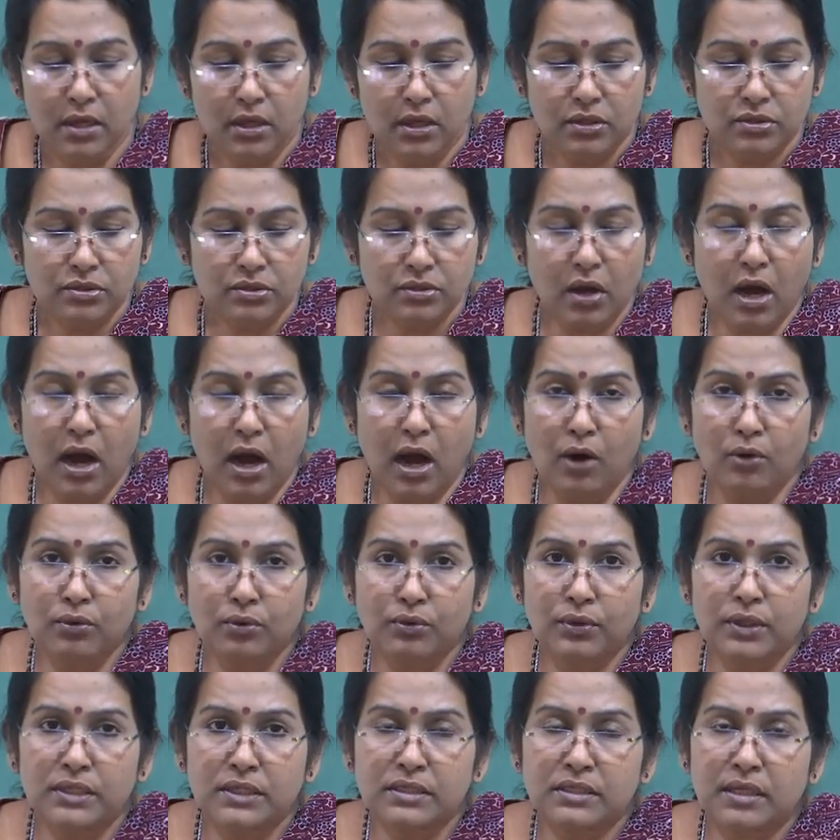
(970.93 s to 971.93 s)
So, how
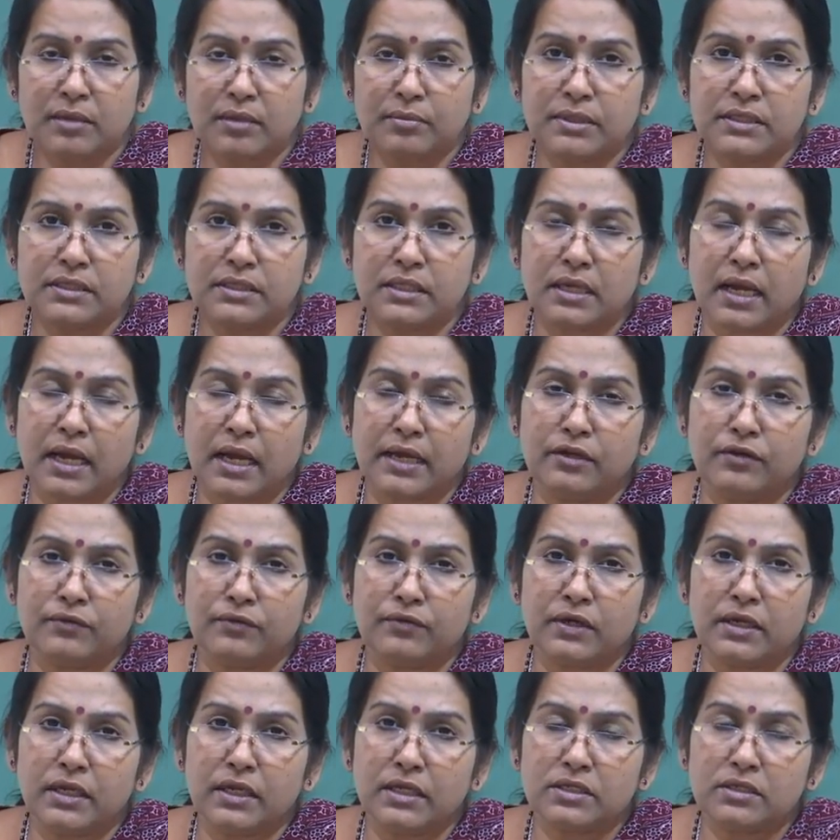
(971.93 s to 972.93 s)
to establish the kind of
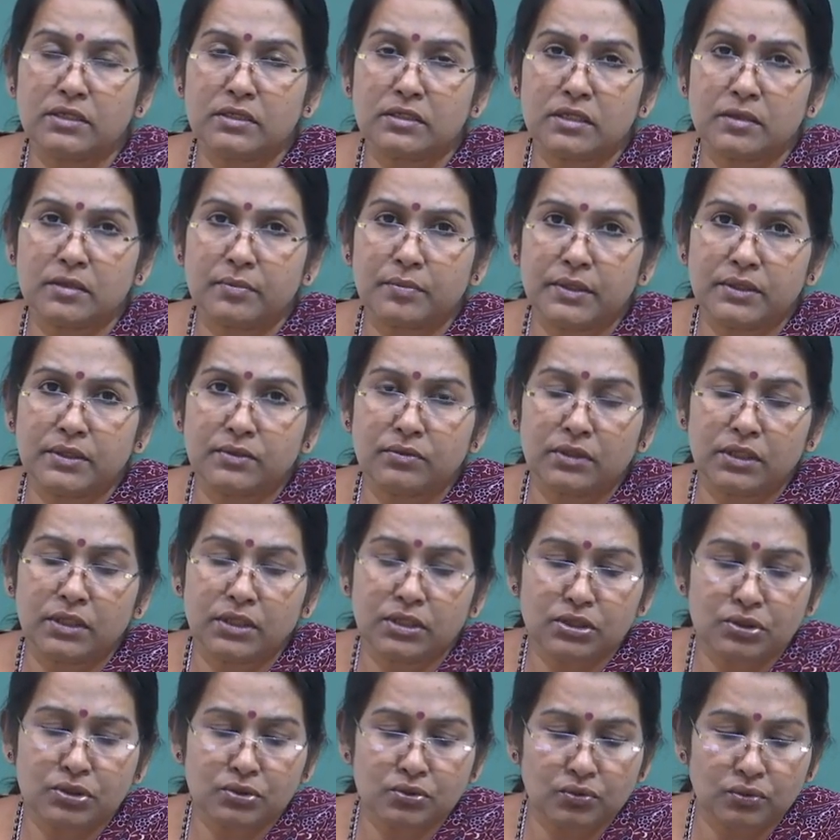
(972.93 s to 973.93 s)
relationship between
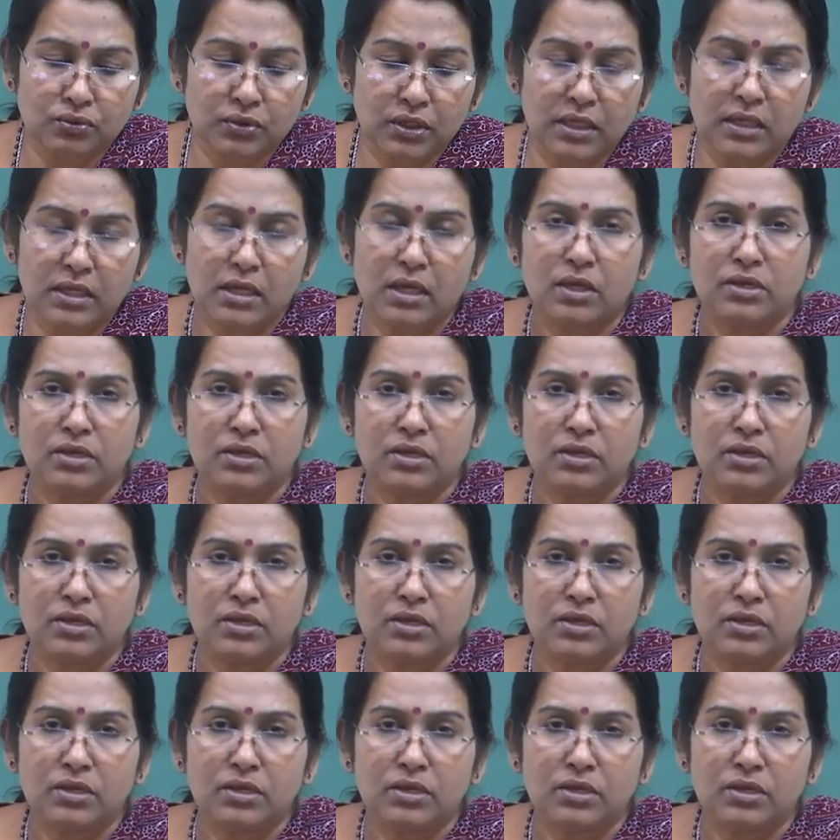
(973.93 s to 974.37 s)
these two things.